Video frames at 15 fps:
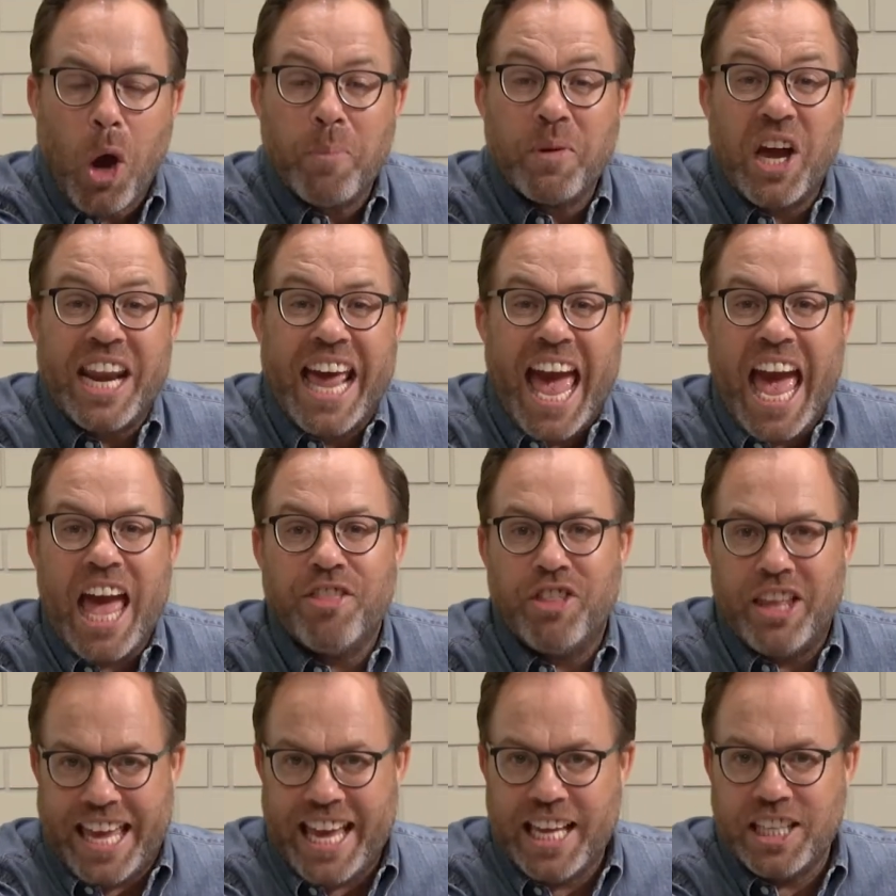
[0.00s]
I'm going to add
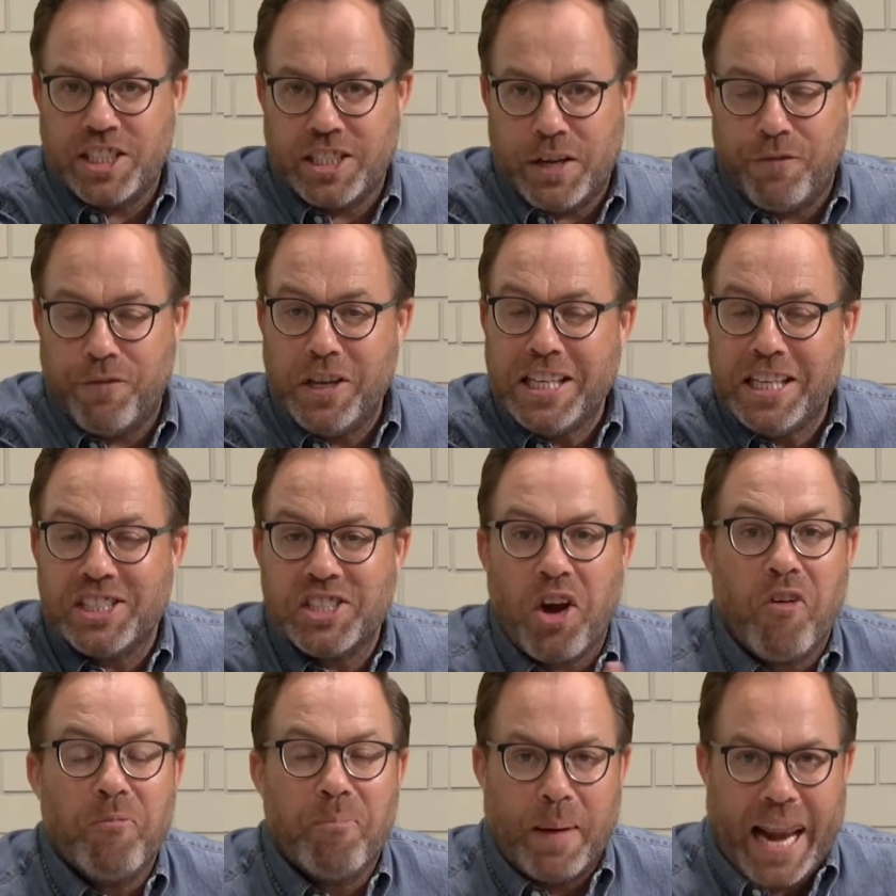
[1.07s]
the edgy finish
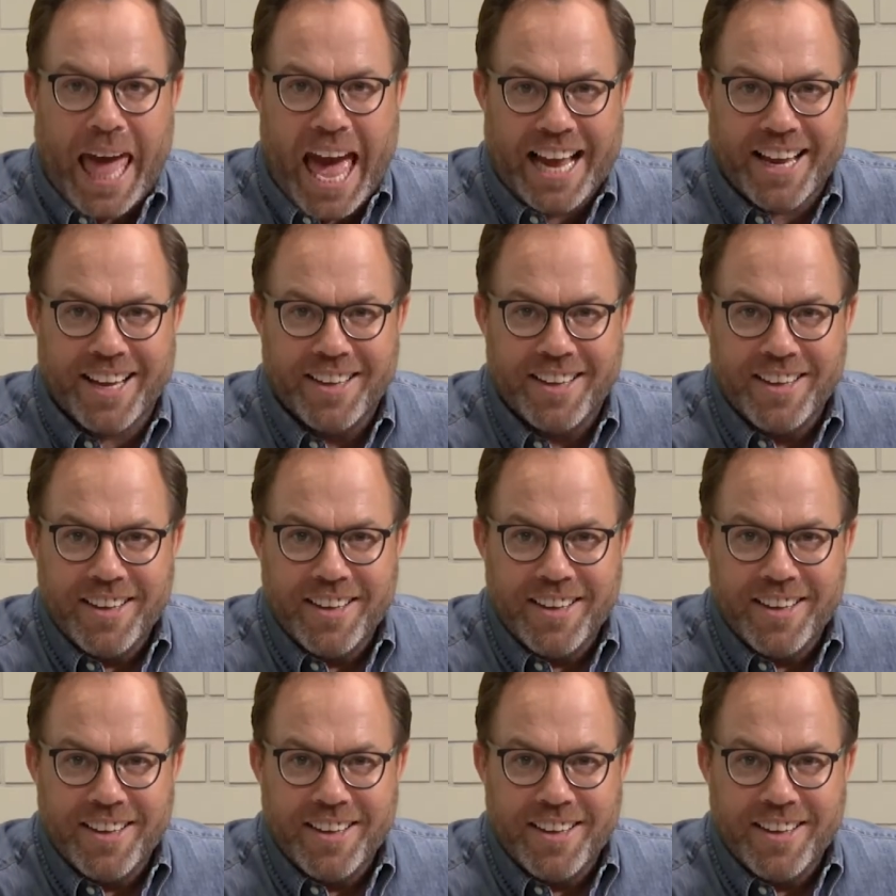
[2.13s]
of black